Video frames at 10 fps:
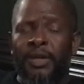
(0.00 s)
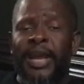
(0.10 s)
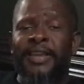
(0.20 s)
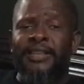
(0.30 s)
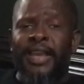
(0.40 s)

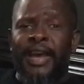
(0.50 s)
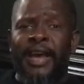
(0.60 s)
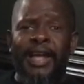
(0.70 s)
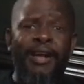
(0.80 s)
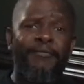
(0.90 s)
nice
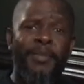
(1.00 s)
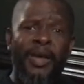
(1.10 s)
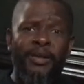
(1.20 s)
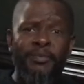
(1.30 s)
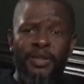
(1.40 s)
guy, I've
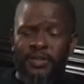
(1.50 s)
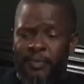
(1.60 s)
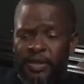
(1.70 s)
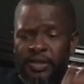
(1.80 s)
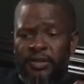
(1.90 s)
met him. He's
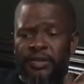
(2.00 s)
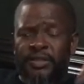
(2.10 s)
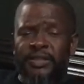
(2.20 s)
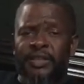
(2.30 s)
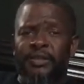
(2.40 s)
been here
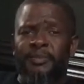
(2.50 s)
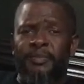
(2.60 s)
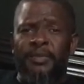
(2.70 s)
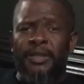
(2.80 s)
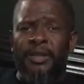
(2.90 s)
to Sip
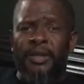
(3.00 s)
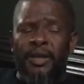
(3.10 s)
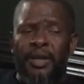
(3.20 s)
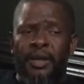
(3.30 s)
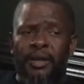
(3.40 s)

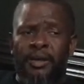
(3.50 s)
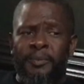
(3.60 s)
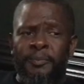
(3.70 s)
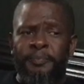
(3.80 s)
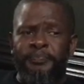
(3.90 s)

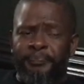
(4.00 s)
um,